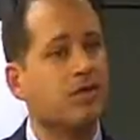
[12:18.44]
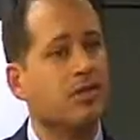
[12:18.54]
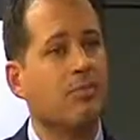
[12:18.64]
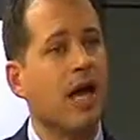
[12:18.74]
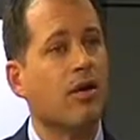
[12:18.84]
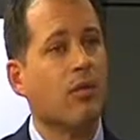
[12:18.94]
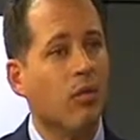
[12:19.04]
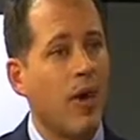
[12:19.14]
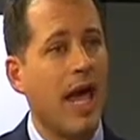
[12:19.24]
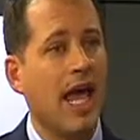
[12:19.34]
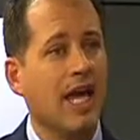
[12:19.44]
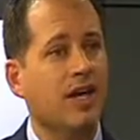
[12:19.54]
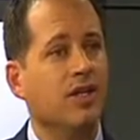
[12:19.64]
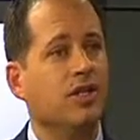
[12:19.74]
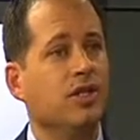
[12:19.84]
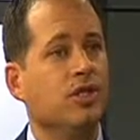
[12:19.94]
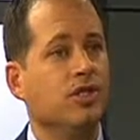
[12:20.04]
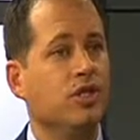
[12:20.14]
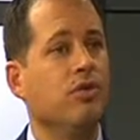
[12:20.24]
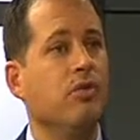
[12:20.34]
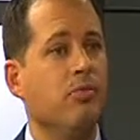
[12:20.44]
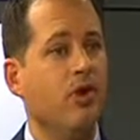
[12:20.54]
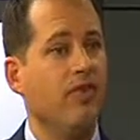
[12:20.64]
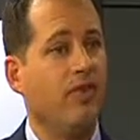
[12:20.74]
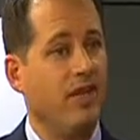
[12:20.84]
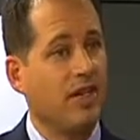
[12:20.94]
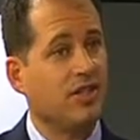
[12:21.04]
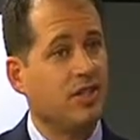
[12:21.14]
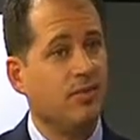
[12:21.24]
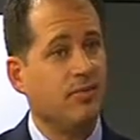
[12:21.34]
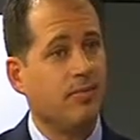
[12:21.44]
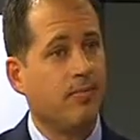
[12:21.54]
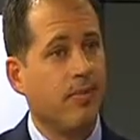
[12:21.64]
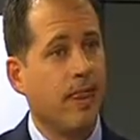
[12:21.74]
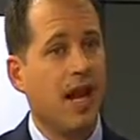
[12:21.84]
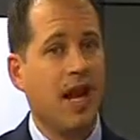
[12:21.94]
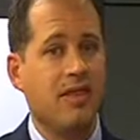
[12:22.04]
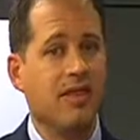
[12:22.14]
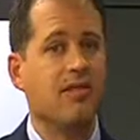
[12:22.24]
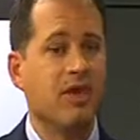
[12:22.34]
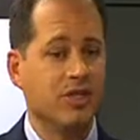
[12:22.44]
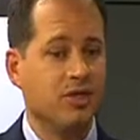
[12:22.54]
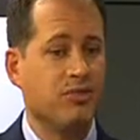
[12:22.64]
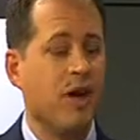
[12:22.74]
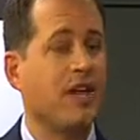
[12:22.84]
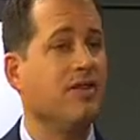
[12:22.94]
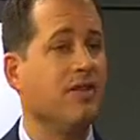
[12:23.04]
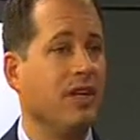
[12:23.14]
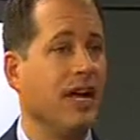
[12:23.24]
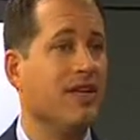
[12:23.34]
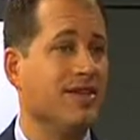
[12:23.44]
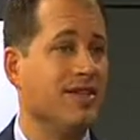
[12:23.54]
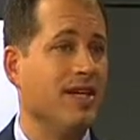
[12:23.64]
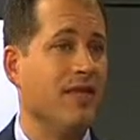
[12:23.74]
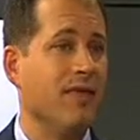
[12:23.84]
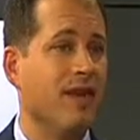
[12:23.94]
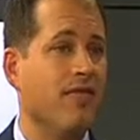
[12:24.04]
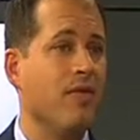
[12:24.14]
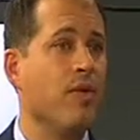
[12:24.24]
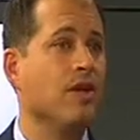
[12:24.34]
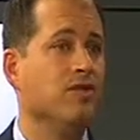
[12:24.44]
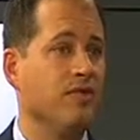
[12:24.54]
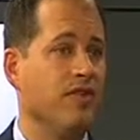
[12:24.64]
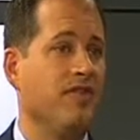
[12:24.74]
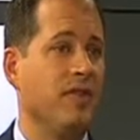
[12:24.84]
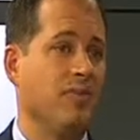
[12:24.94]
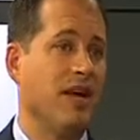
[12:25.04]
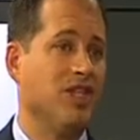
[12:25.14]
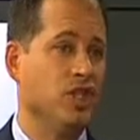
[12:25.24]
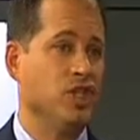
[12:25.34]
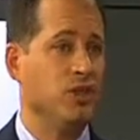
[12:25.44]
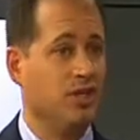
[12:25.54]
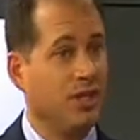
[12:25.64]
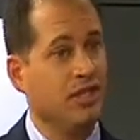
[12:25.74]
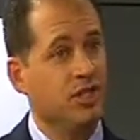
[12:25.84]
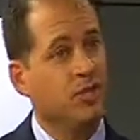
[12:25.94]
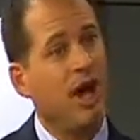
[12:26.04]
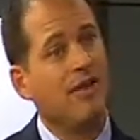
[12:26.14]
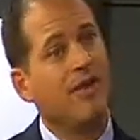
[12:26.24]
there's a better way to remove infection. And I think retrospectively, as I said, we have 450 practitioners nationwide